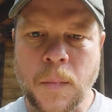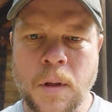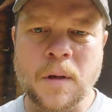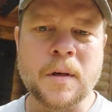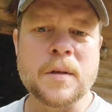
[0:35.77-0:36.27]

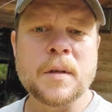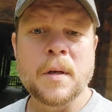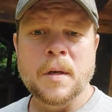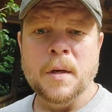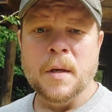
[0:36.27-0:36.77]
Because
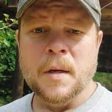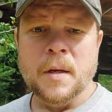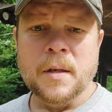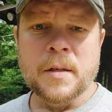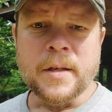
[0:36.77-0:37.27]

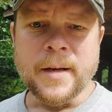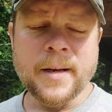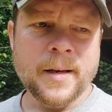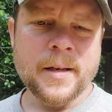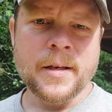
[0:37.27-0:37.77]

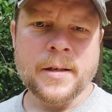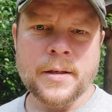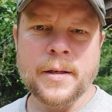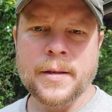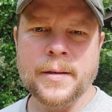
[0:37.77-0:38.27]
today
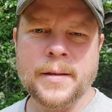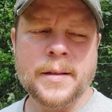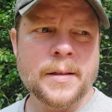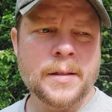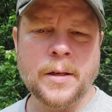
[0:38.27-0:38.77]

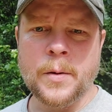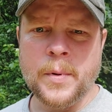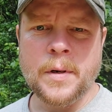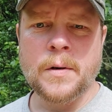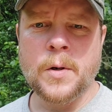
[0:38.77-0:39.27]
is going to
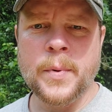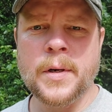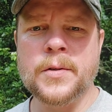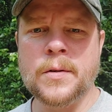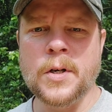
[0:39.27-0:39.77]
be all
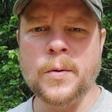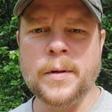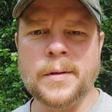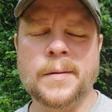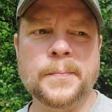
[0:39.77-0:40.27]
about
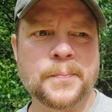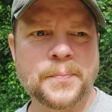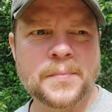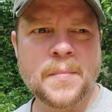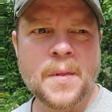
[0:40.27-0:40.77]
screwing.
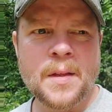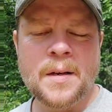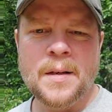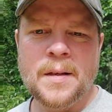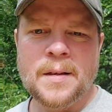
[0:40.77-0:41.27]

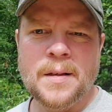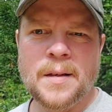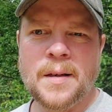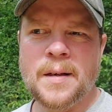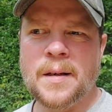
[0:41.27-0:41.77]

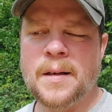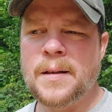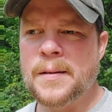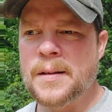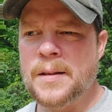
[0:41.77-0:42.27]
And
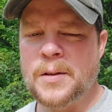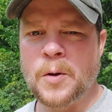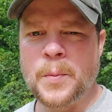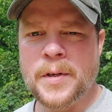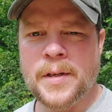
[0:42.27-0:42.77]

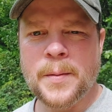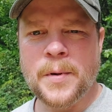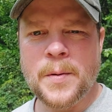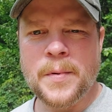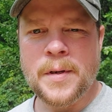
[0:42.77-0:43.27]
normally that
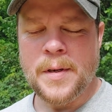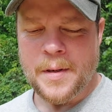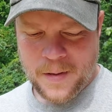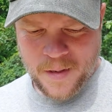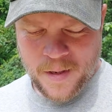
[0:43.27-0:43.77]
might be
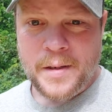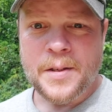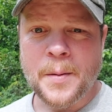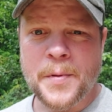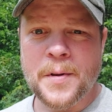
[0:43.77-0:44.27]

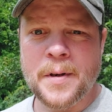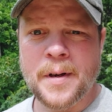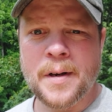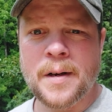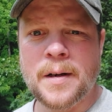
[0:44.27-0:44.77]
something
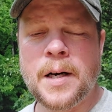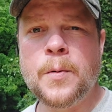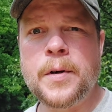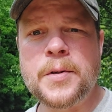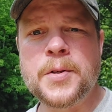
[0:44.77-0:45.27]
that I
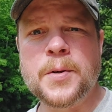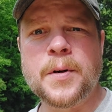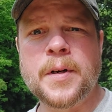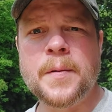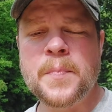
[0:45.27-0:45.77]
would
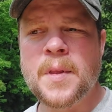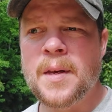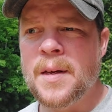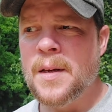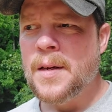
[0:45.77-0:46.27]
enjoy,
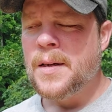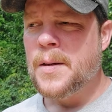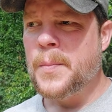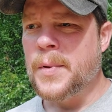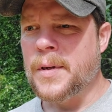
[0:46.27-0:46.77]

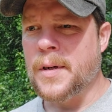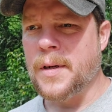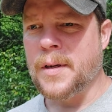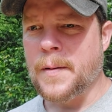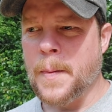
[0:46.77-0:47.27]
but
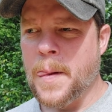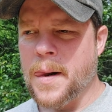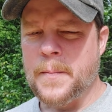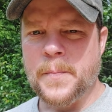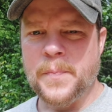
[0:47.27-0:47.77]

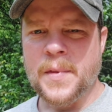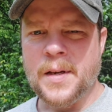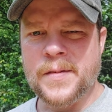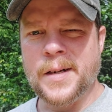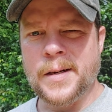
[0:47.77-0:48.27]

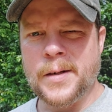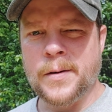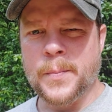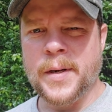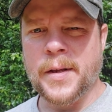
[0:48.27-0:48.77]
I've got to do
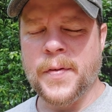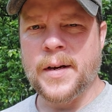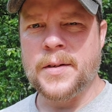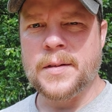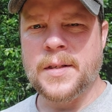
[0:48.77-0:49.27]
it about
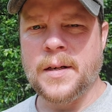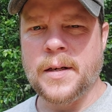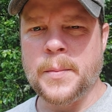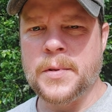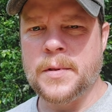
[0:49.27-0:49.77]
1,000
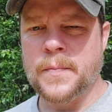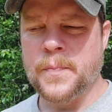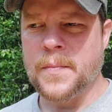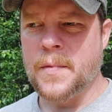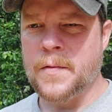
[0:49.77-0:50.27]
times
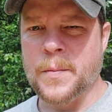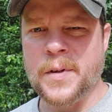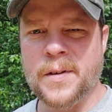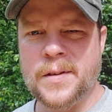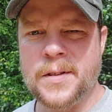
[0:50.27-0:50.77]
from the
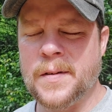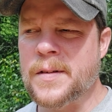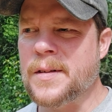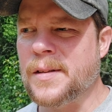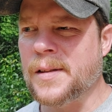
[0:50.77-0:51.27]
looks of
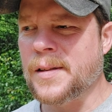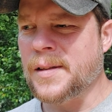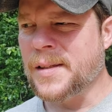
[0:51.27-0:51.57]
it. And